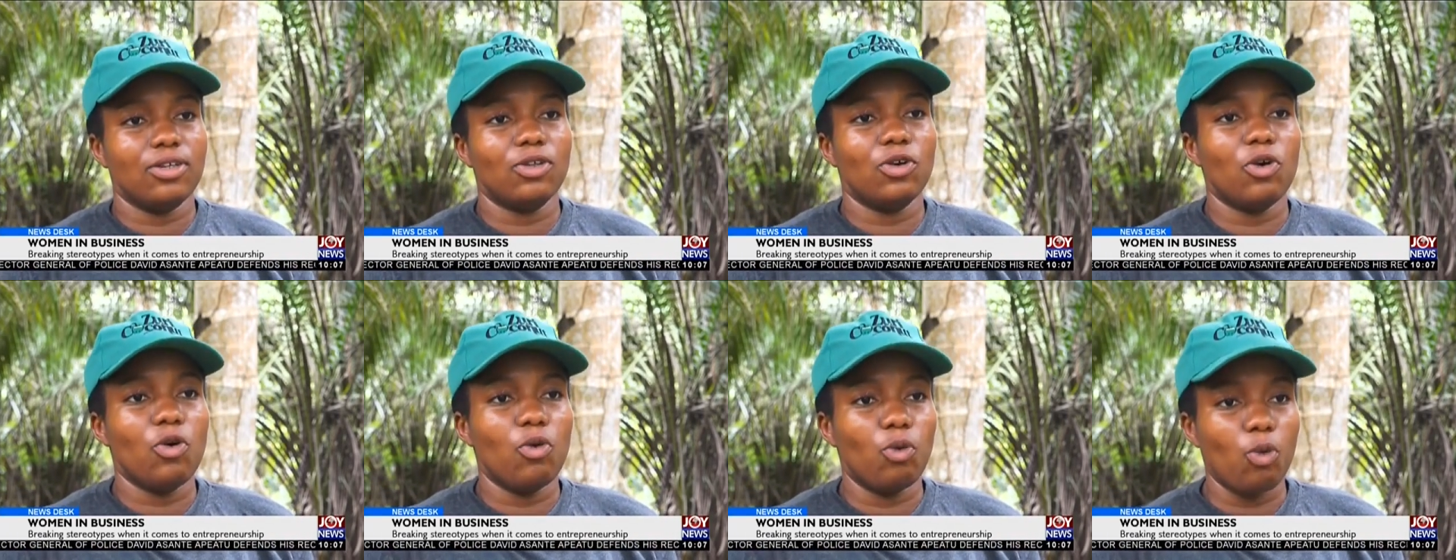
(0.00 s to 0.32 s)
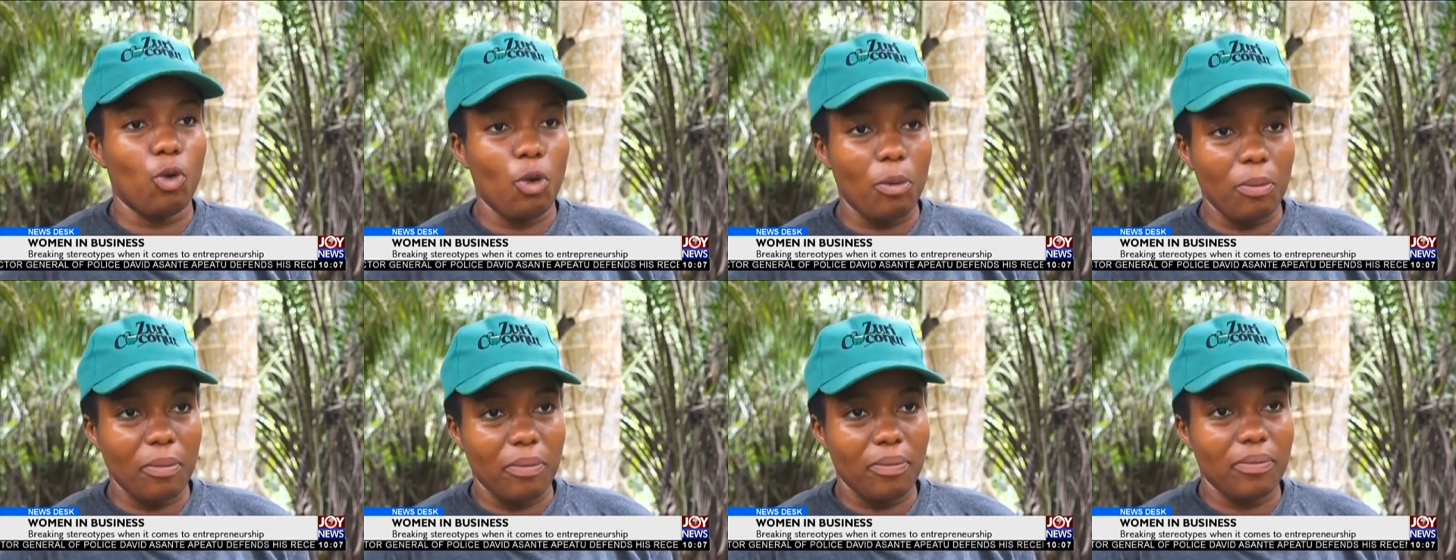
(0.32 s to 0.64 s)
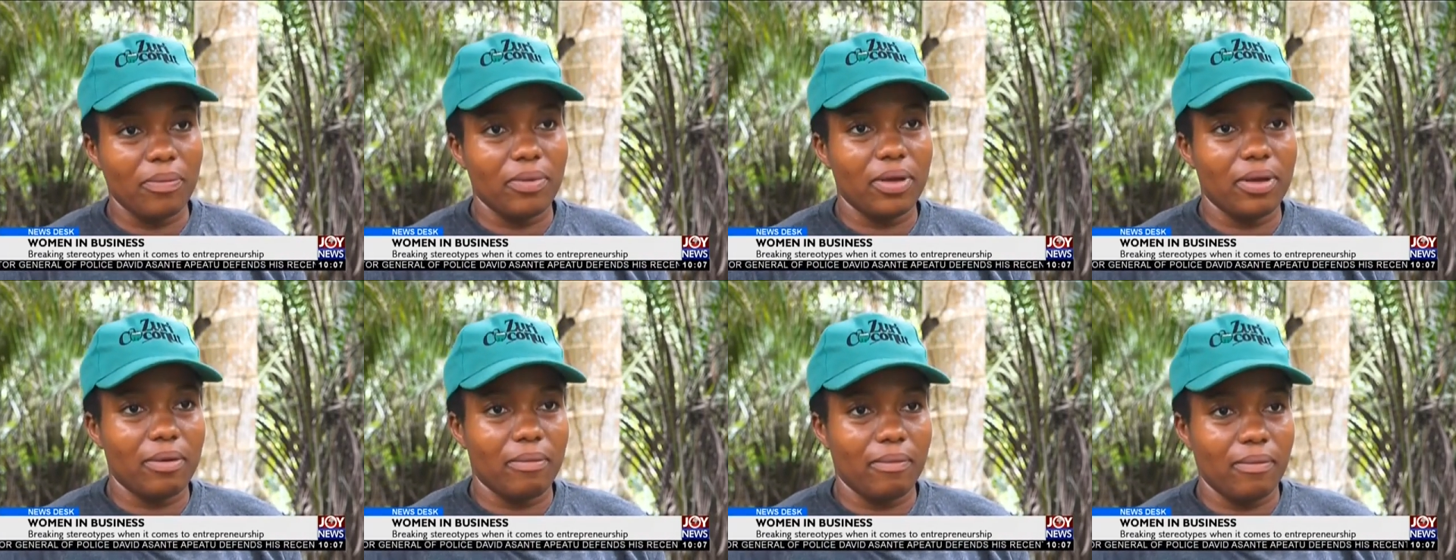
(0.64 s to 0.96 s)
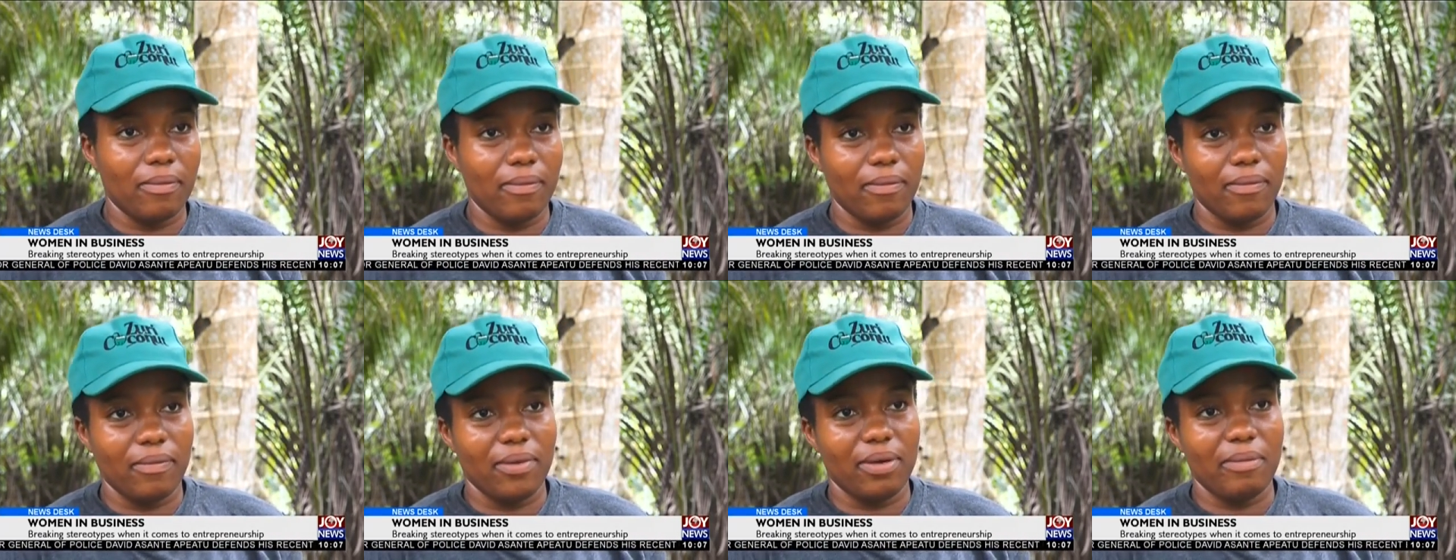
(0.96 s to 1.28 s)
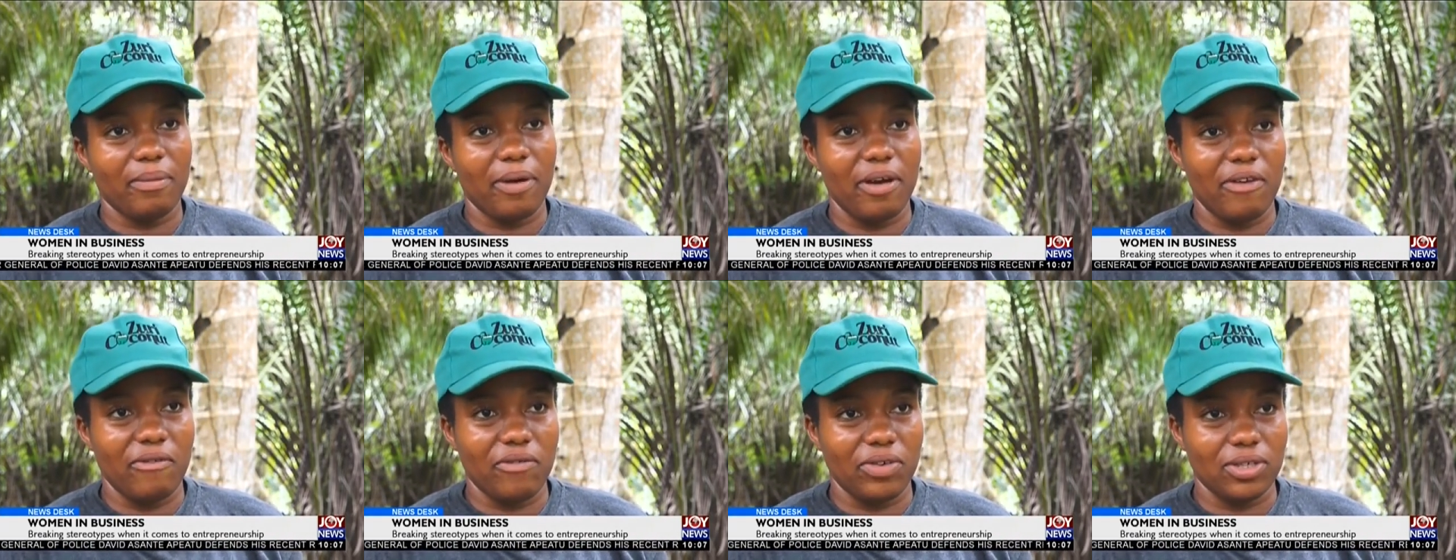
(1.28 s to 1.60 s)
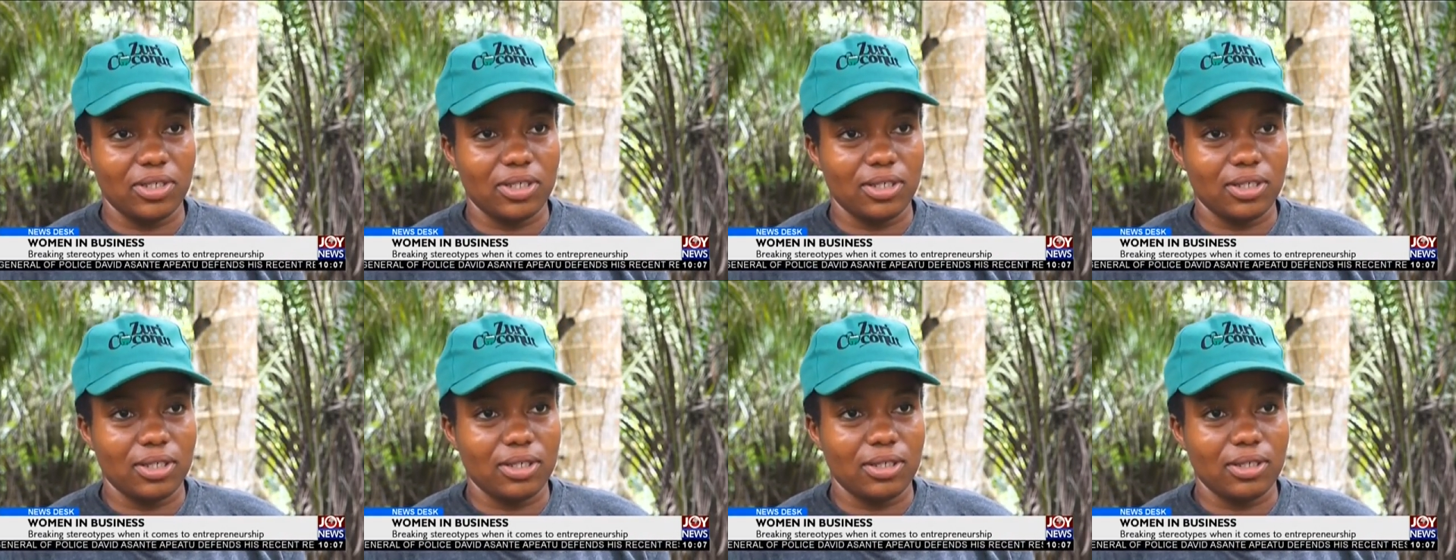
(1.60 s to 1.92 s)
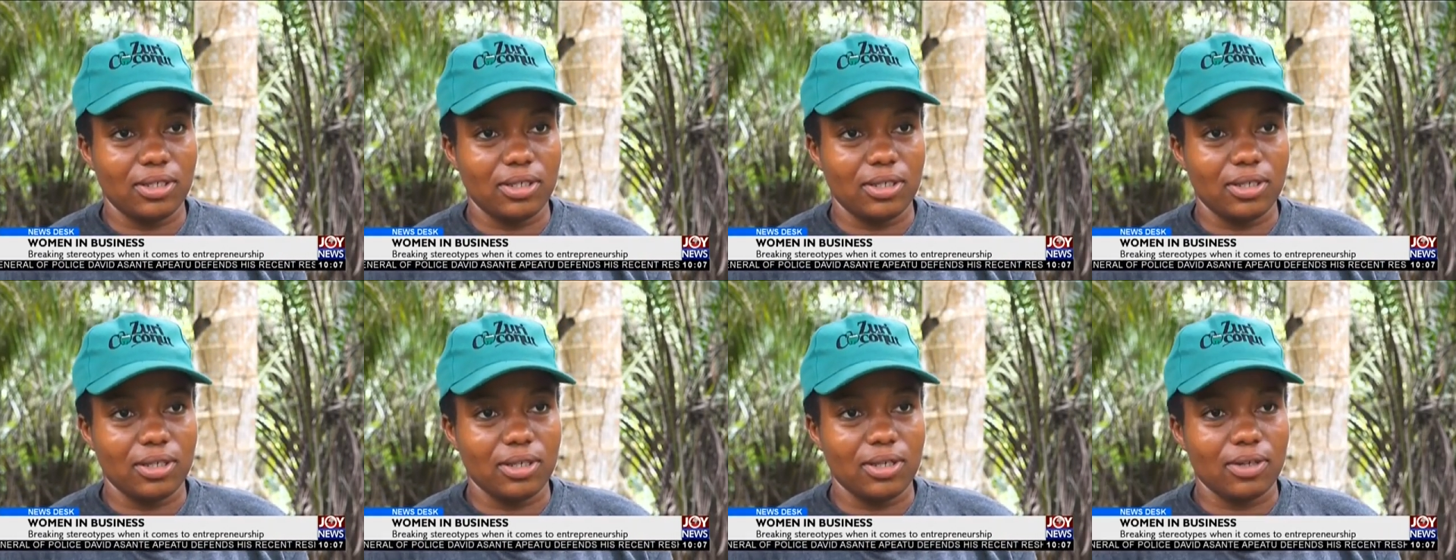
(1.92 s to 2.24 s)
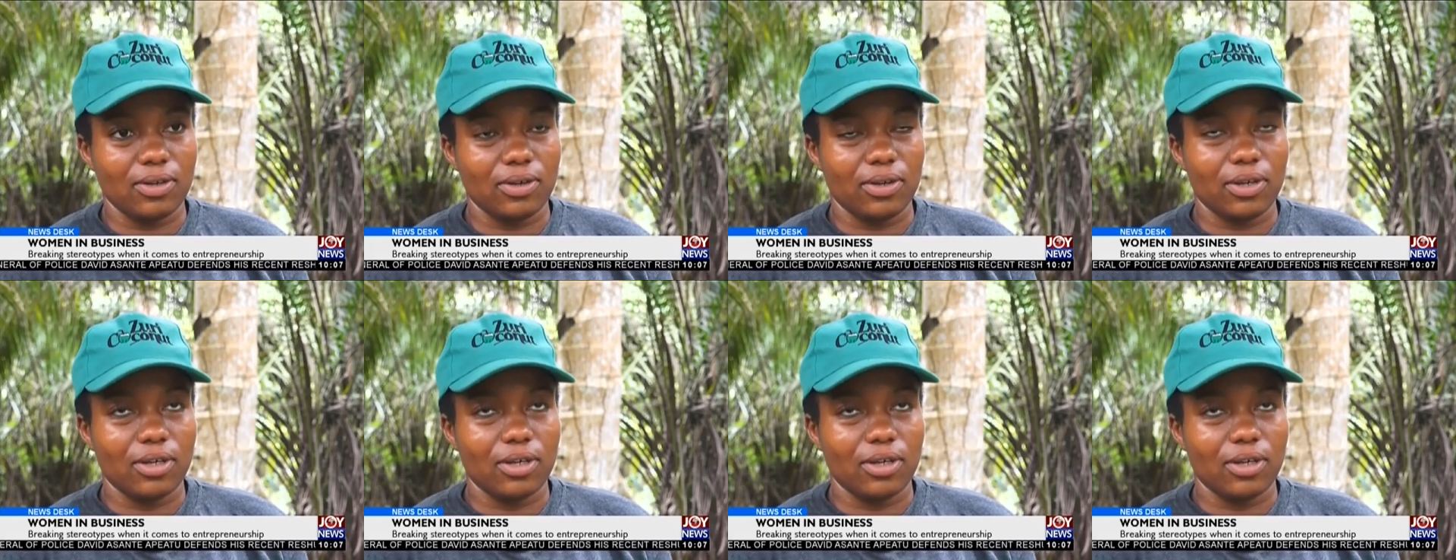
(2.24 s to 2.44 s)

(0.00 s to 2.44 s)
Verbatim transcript: you know, room in, in my vicinity.